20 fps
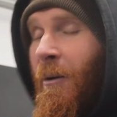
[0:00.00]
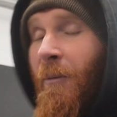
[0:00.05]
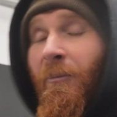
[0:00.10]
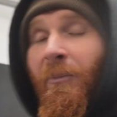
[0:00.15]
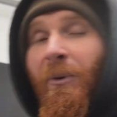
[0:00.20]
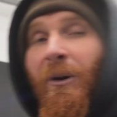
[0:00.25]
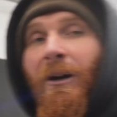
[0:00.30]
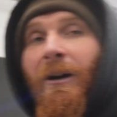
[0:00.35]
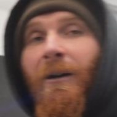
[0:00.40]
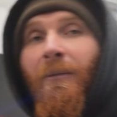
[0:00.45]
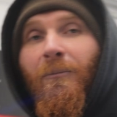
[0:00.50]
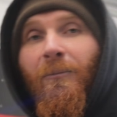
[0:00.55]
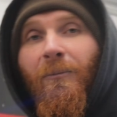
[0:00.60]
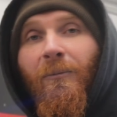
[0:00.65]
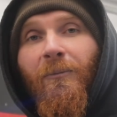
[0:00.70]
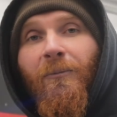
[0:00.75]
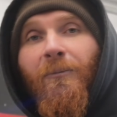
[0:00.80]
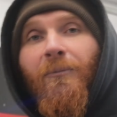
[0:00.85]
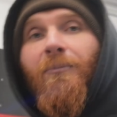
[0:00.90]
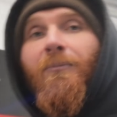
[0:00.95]

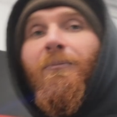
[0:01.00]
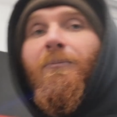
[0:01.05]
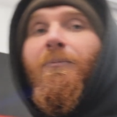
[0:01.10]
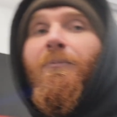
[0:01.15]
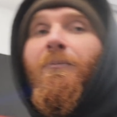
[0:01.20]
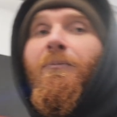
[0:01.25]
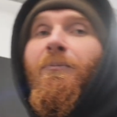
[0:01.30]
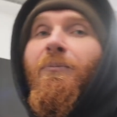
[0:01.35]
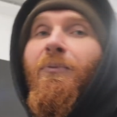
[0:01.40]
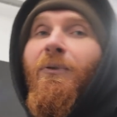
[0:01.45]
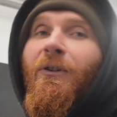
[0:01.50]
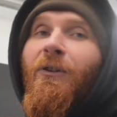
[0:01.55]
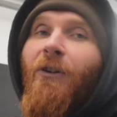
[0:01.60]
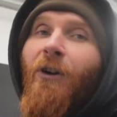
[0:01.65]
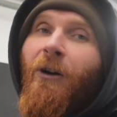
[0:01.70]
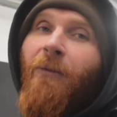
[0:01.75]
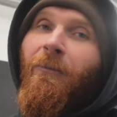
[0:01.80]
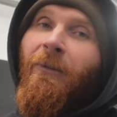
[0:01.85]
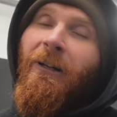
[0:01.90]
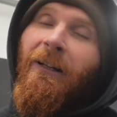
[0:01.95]
but
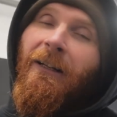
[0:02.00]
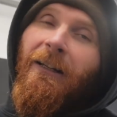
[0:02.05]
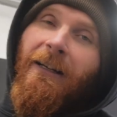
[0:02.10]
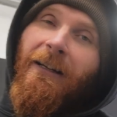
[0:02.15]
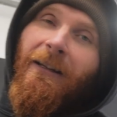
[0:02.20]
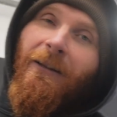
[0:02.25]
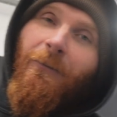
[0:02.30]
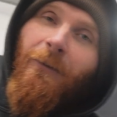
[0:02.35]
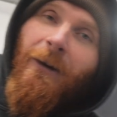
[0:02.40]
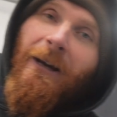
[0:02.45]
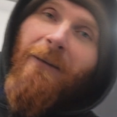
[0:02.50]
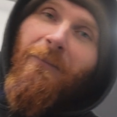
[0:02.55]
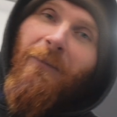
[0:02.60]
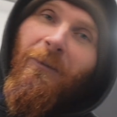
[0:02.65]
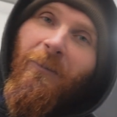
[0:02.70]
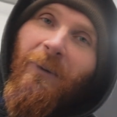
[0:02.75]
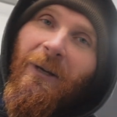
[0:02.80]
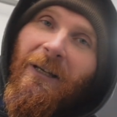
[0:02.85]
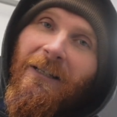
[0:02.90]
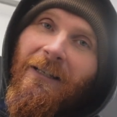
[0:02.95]
predominantly the way my
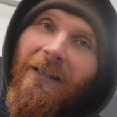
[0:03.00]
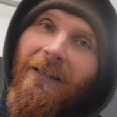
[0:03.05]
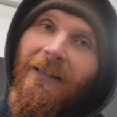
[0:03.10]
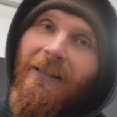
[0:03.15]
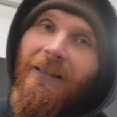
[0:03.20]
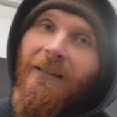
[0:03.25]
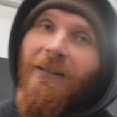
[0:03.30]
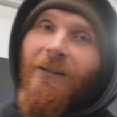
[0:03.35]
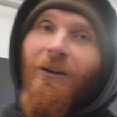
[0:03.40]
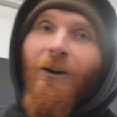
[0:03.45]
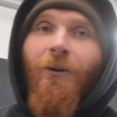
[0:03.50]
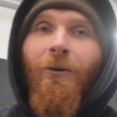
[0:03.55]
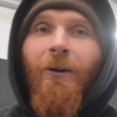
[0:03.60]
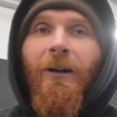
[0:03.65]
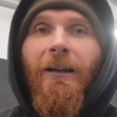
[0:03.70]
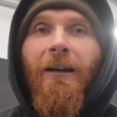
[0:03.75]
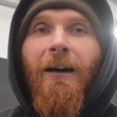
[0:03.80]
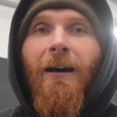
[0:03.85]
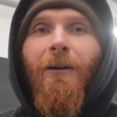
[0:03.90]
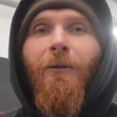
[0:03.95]
business is
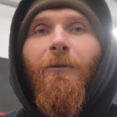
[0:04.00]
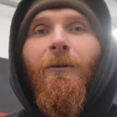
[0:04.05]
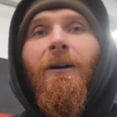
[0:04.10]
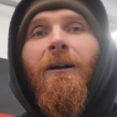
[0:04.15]
going now,